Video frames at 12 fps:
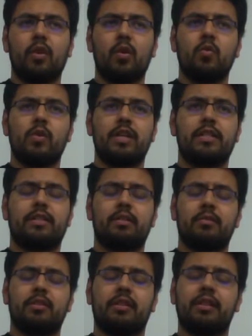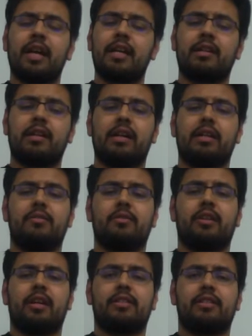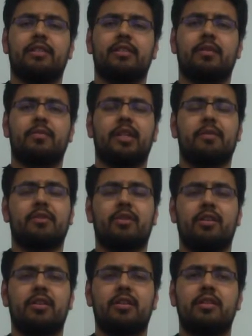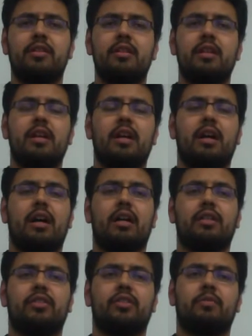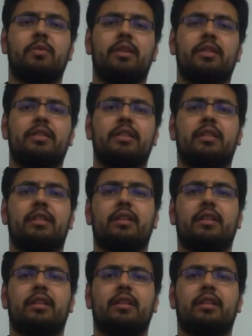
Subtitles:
Whereas some of the lighter items are actually sometimes harder, just because